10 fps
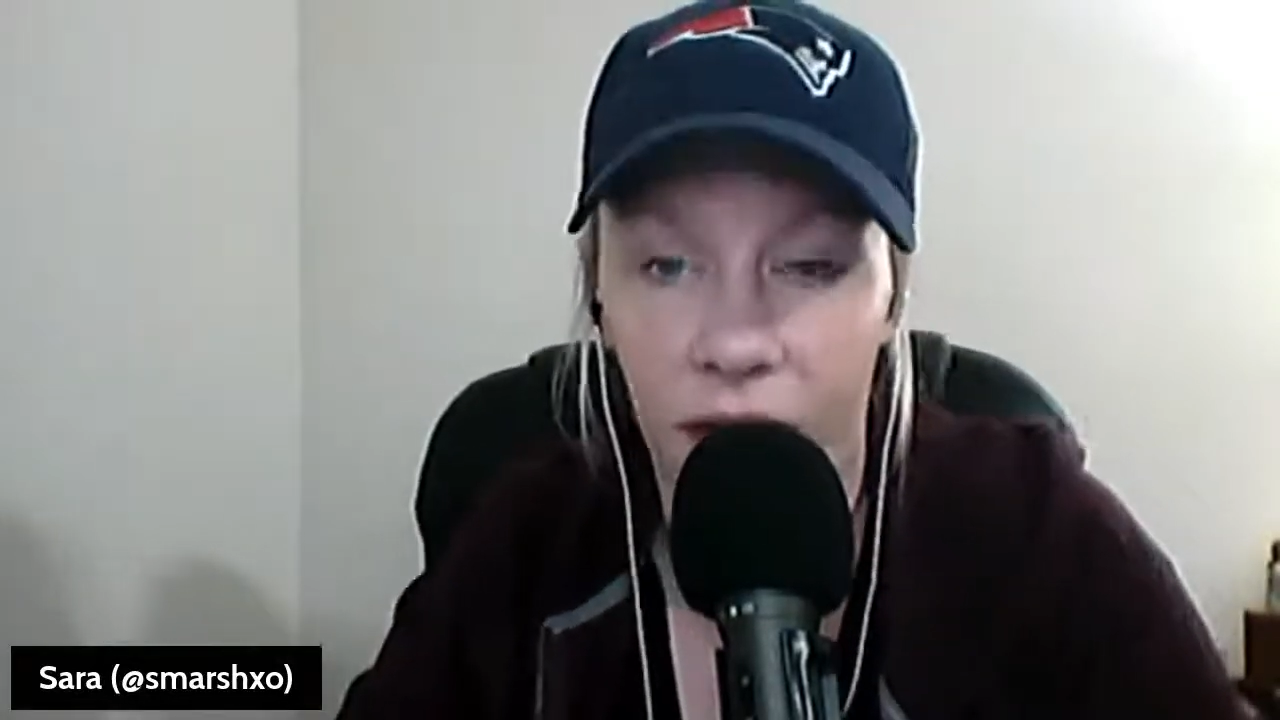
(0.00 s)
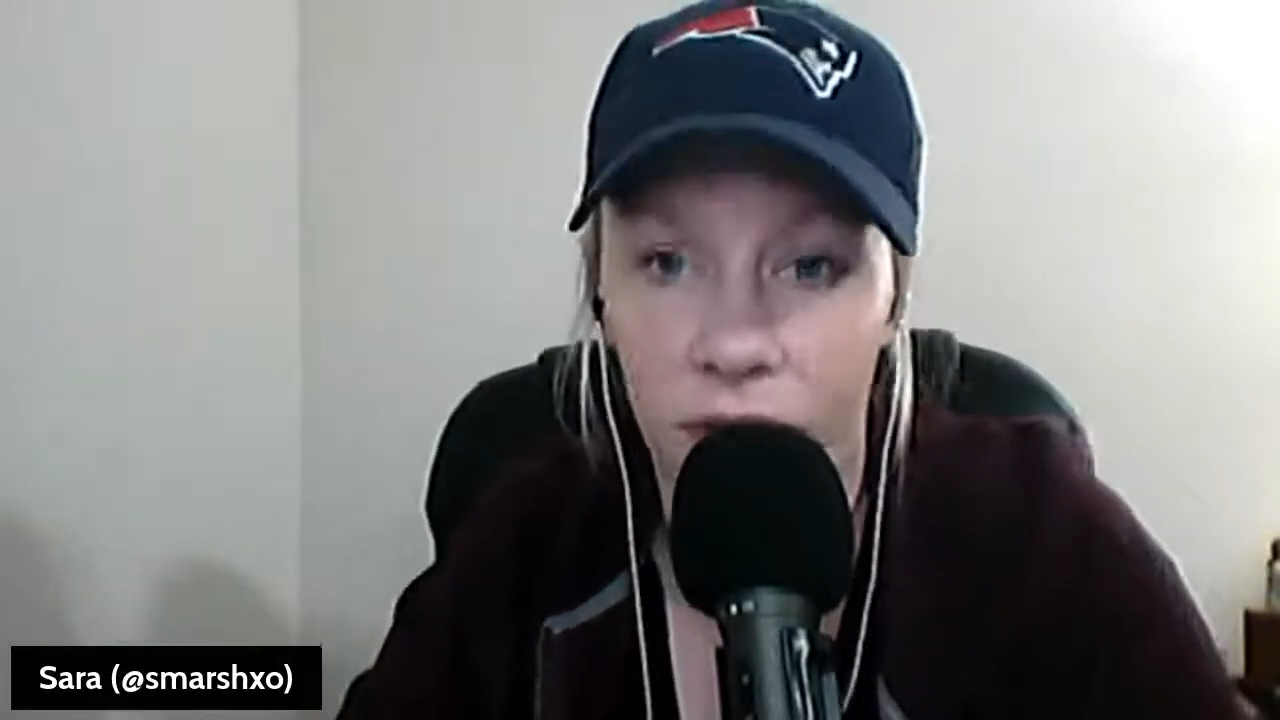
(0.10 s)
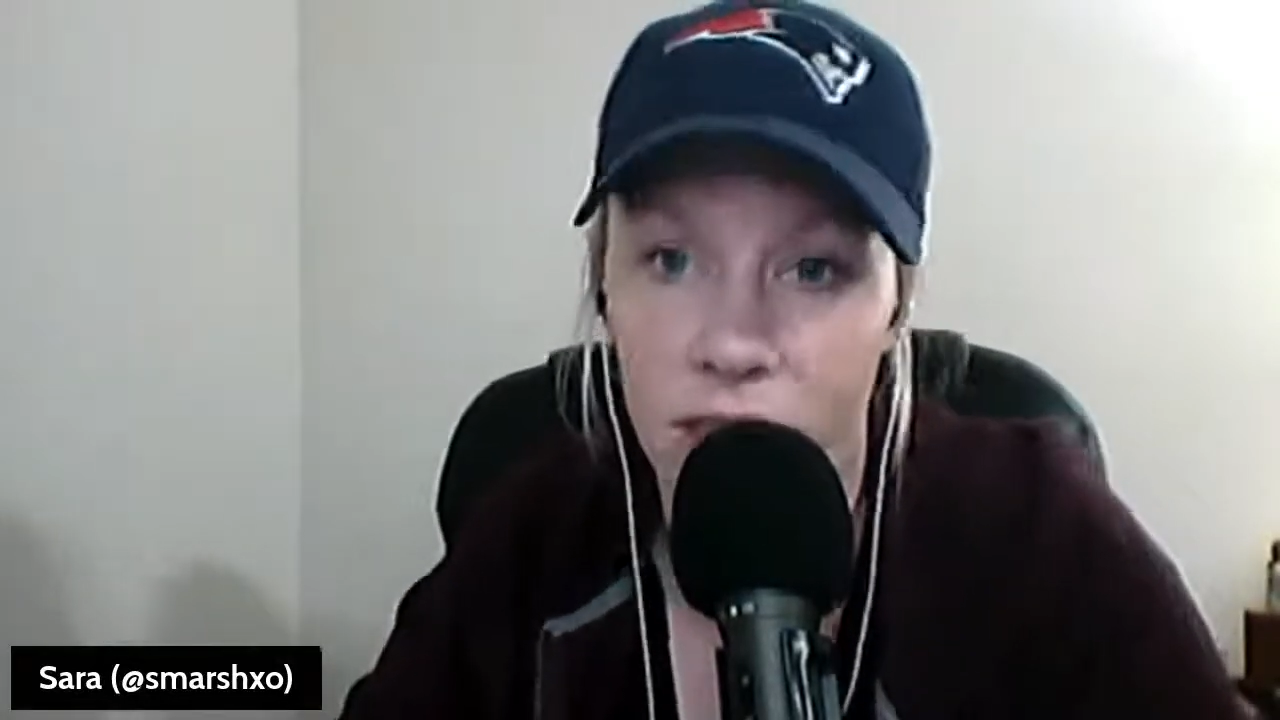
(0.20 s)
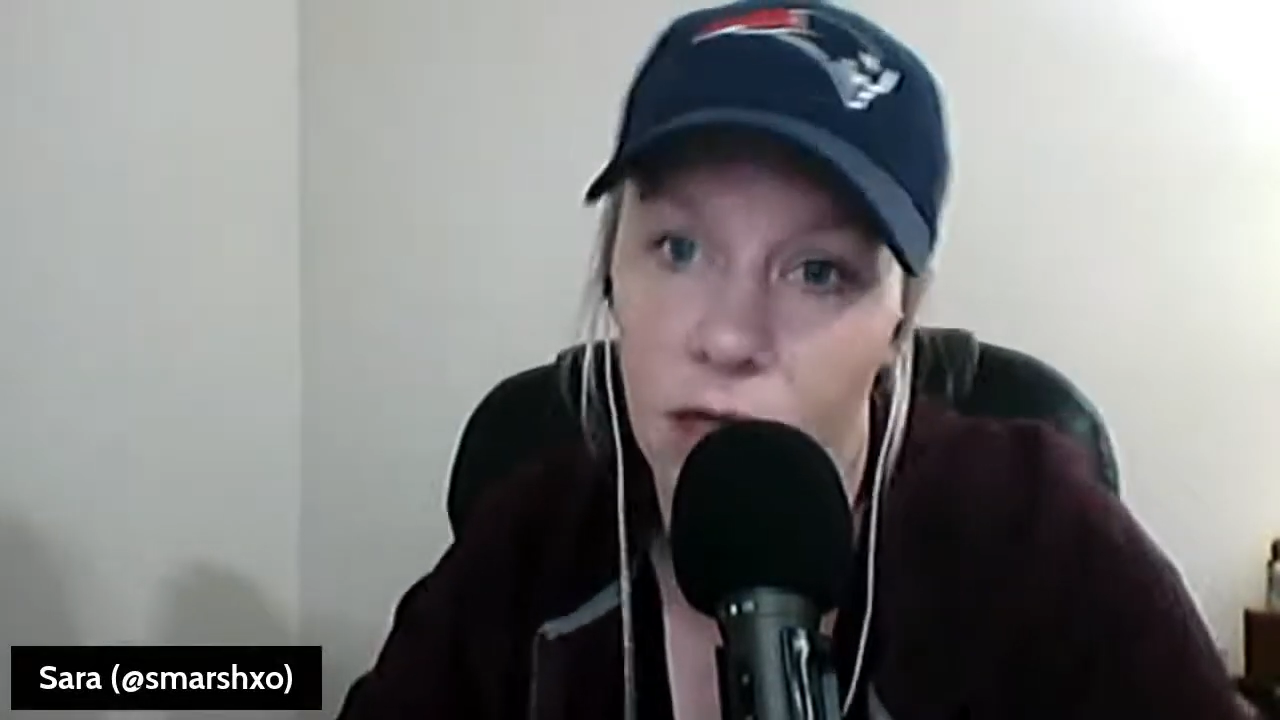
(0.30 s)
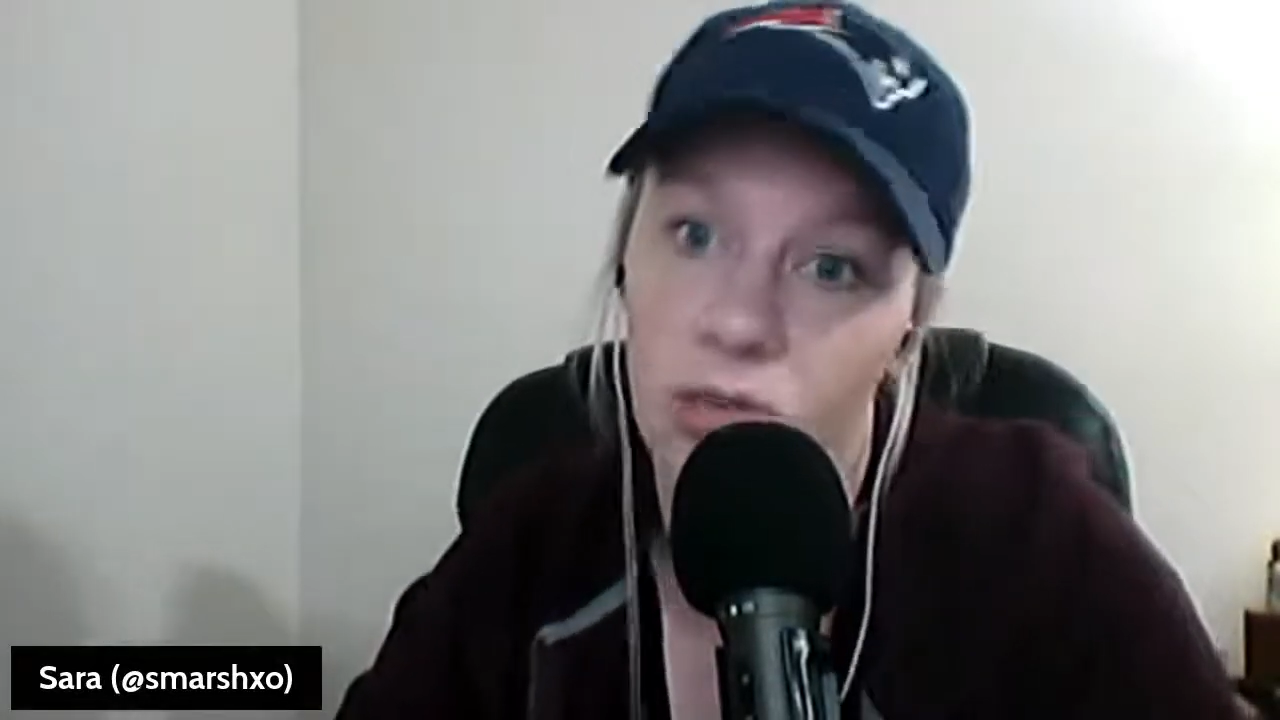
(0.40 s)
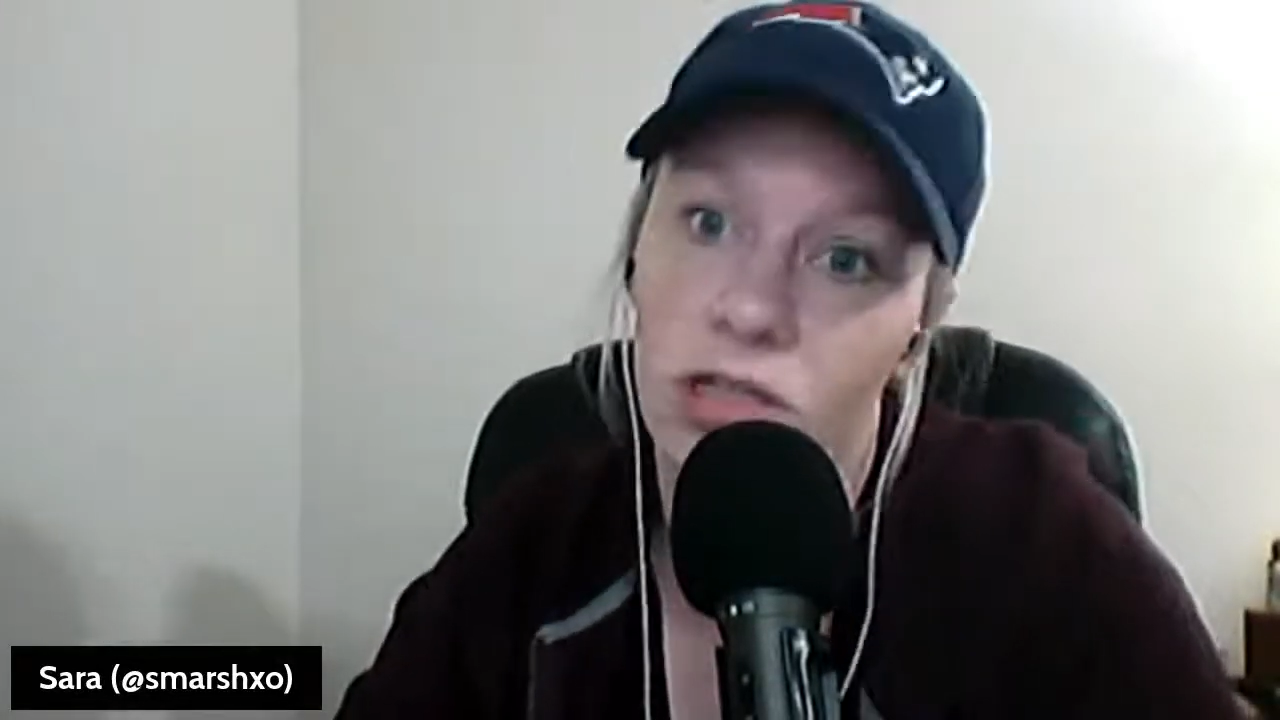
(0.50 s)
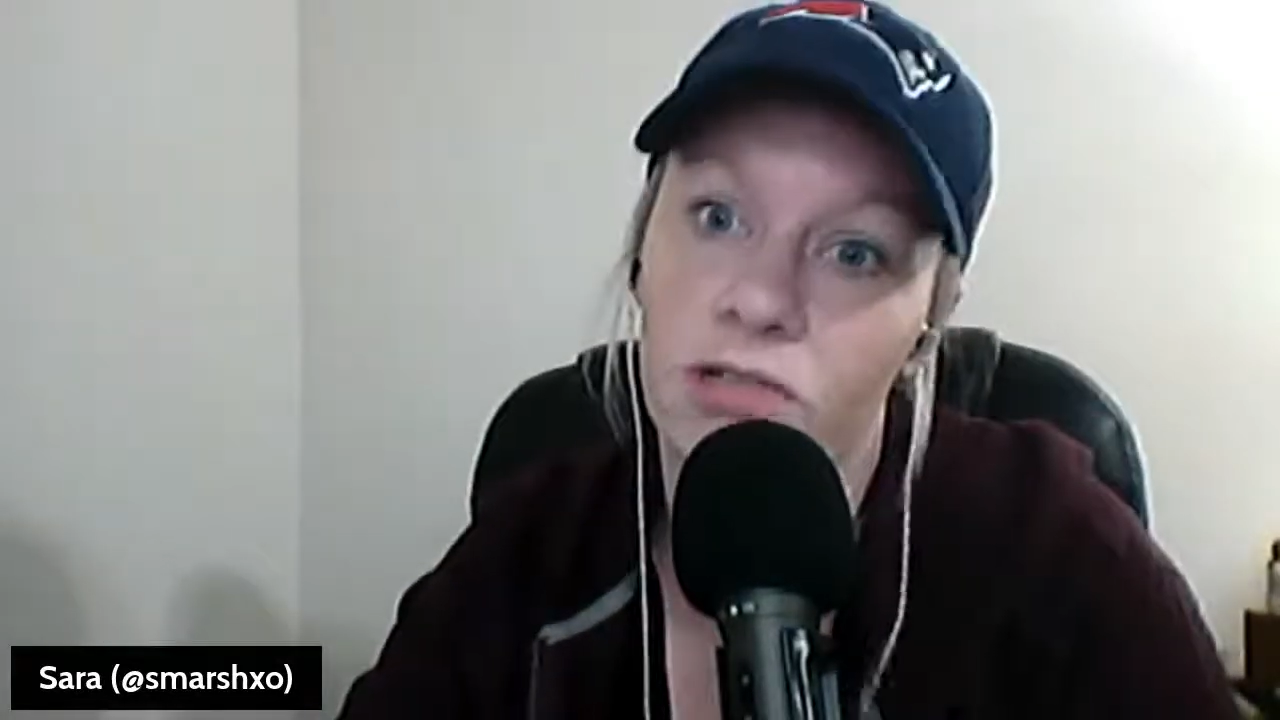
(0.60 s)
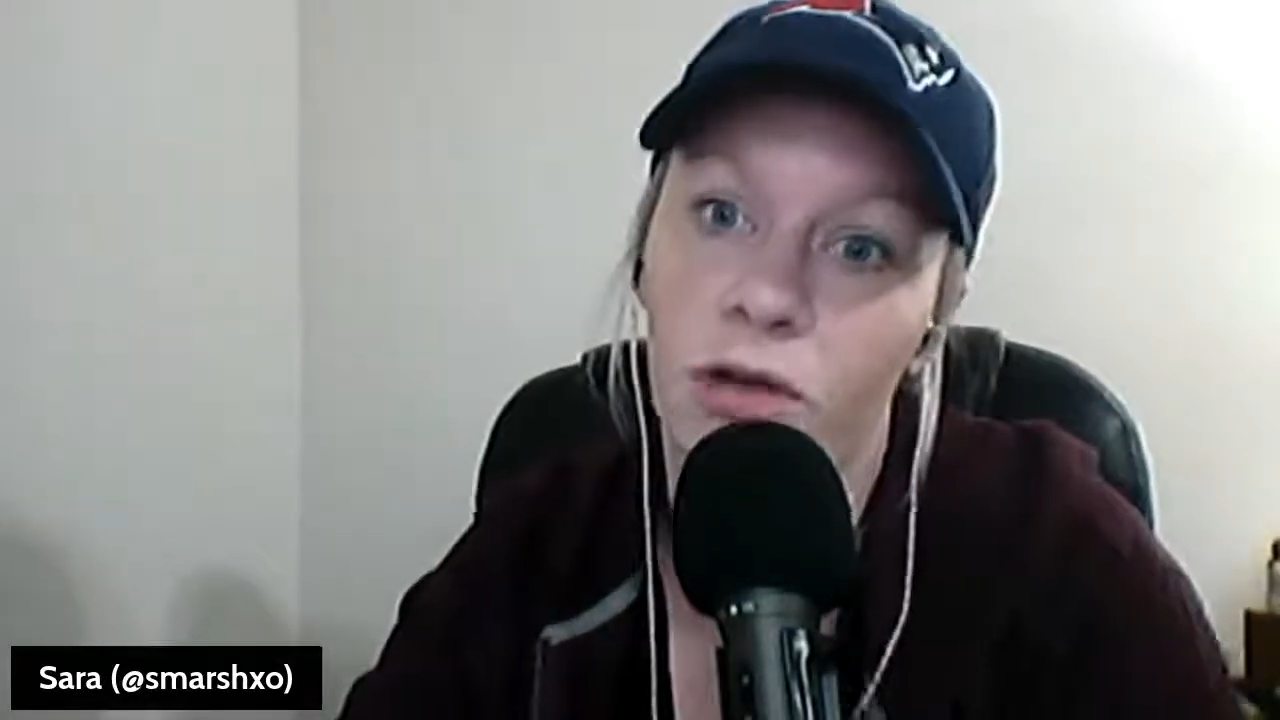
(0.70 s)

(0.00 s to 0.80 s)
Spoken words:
8 receptions